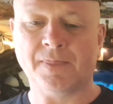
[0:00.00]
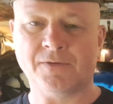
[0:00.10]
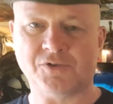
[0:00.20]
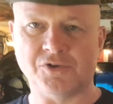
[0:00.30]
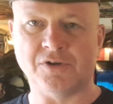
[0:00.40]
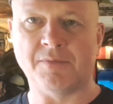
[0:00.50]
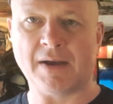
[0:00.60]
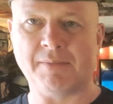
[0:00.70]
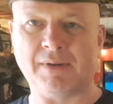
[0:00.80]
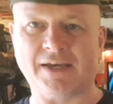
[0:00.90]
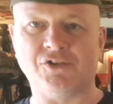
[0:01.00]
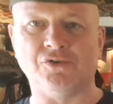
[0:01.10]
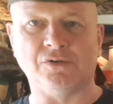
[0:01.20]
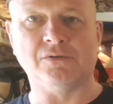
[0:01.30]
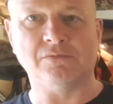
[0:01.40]
Sturm,
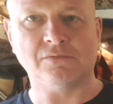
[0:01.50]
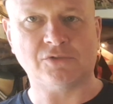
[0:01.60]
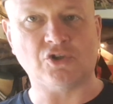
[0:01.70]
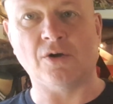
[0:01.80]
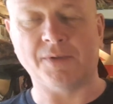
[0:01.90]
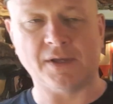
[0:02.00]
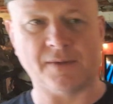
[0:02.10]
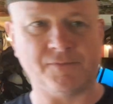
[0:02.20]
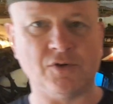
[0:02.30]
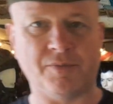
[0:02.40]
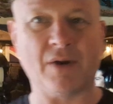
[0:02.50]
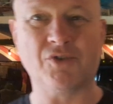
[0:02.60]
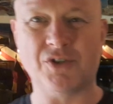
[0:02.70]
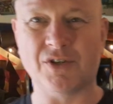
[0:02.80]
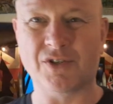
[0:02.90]
Ableitung, you know, brown
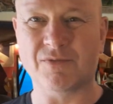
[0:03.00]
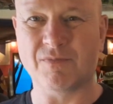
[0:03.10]
shirts,